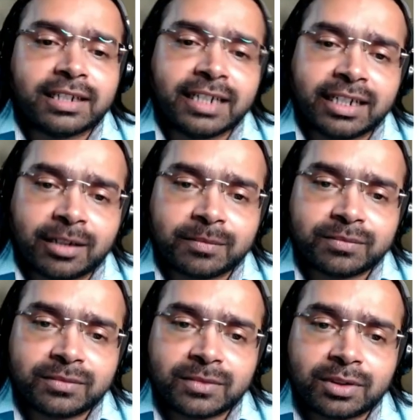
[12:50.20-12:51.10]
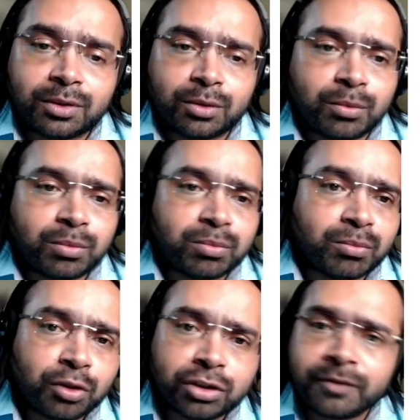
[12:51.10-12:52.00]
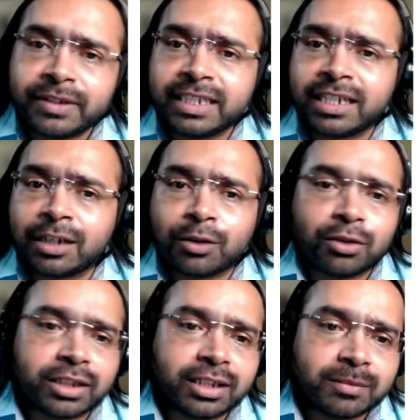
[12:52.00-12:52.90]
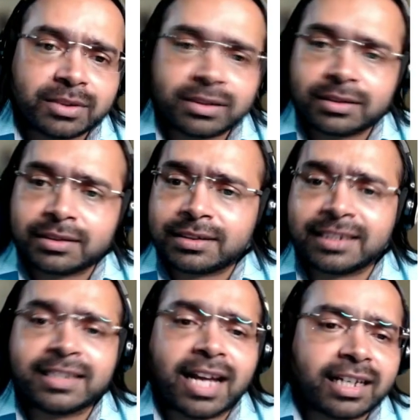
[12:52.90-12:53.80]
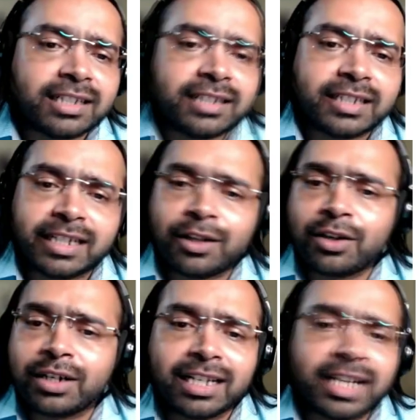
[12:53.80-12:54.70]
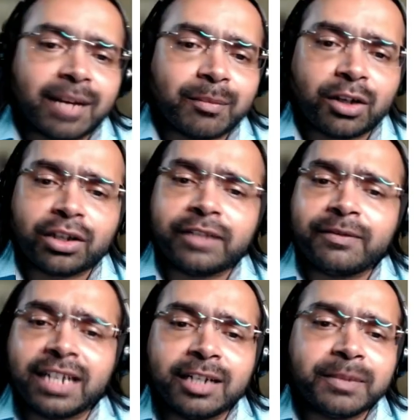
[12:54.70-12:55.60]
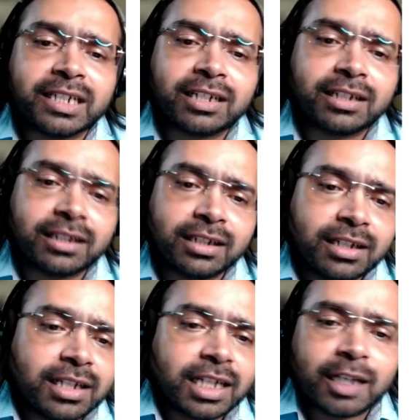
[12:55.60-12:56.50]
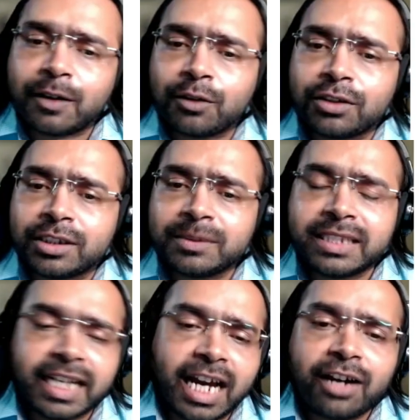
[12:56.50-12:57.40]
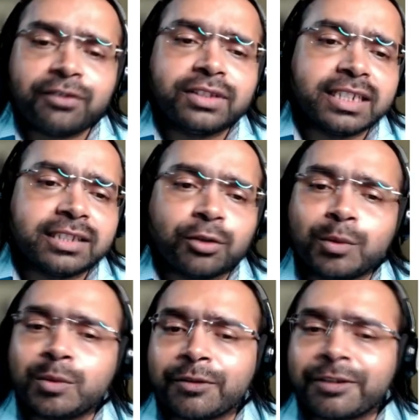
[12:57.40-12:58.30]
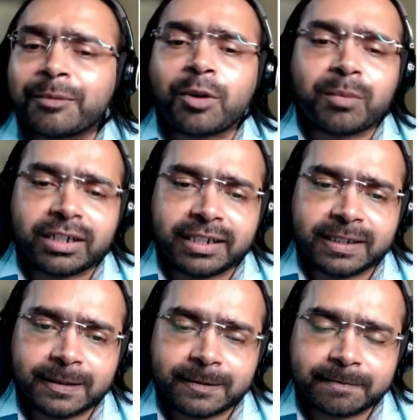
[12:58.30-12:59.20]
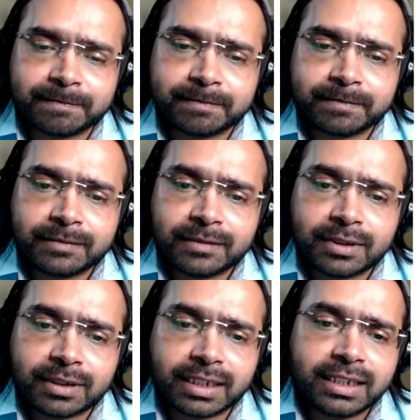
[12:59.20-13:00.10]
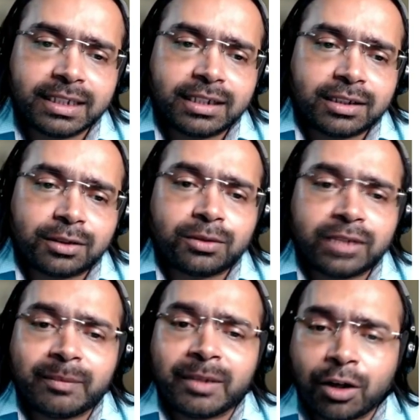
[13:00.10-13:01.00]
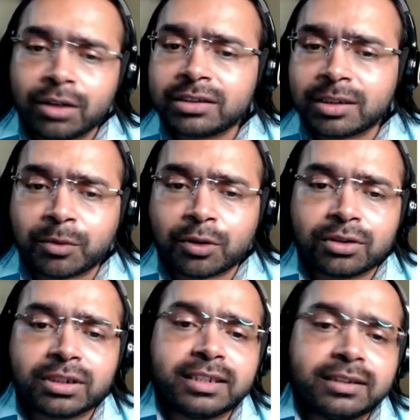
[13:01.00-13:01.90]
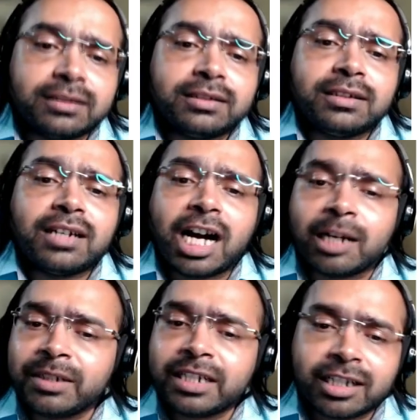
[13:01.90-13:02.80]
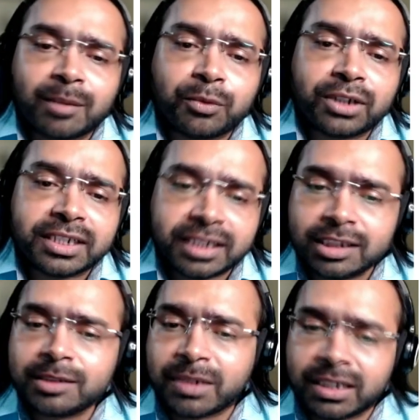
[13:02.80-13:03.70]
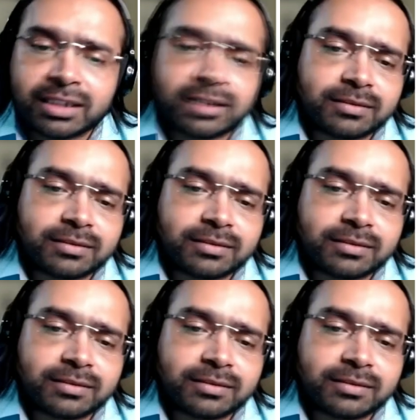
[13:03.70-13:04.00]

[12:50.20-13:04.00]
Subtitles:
data. So most of the algorithms, such as RSA or LGAML or even elliptic curve algorithms, they have these homomorphic properties. Okay. So they may not support arbitrary computations, but